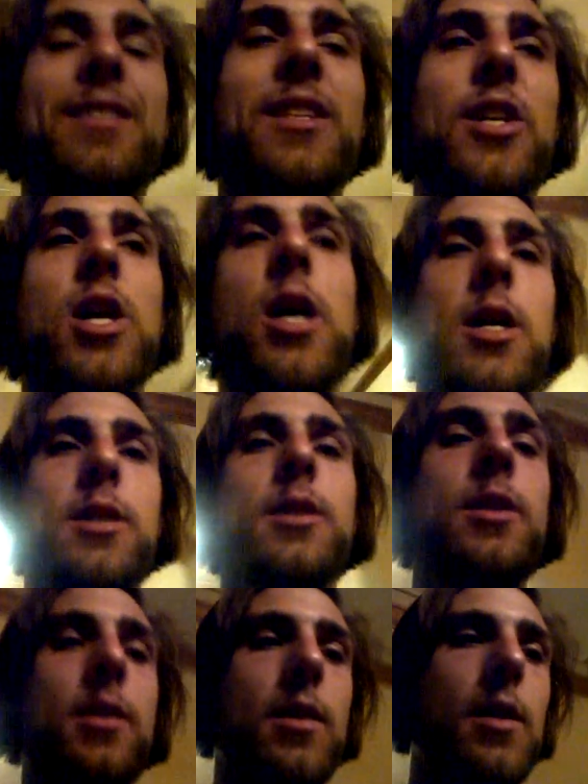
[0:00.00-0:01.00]
thus the
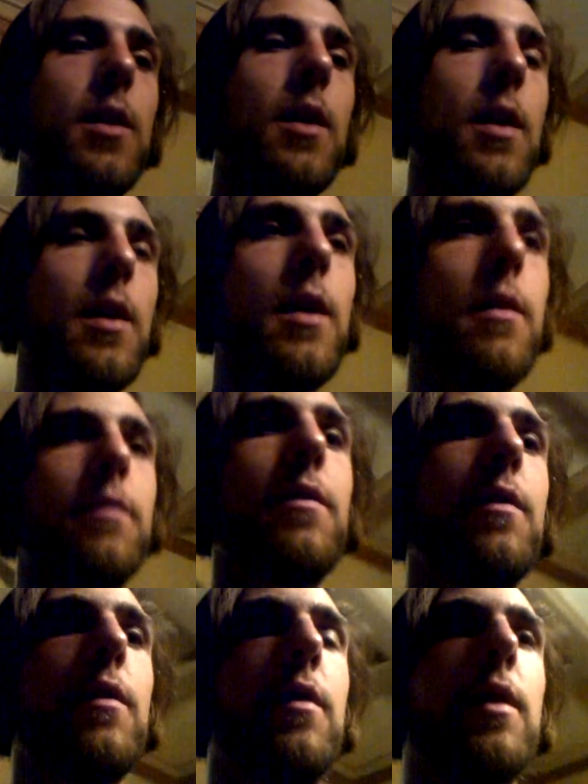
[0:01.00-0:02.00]
cause
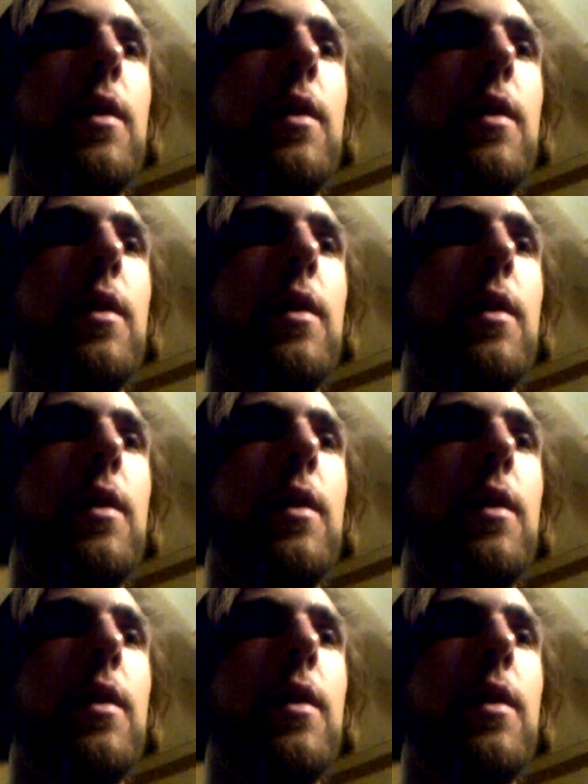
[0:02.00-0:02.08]
of